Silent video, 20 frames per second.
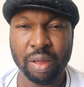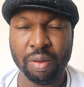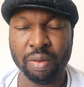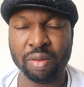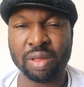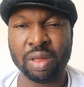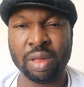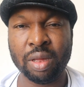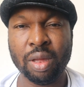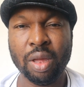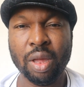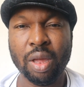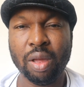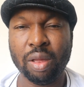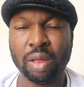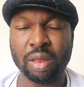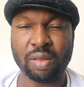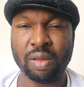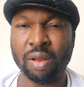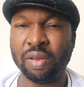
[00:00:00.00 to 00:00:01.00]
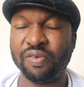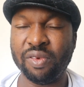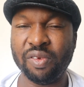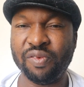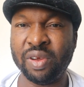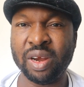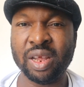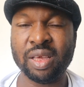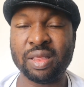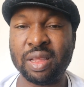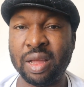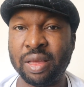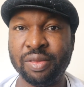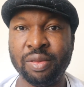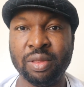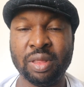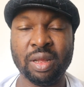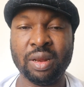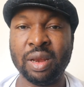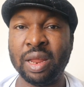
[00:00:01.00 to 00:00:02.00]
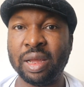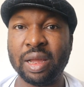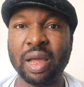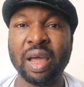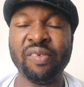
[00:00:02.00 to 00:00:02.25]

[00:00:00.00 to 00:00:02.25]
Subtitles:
You see, so for instance, you take like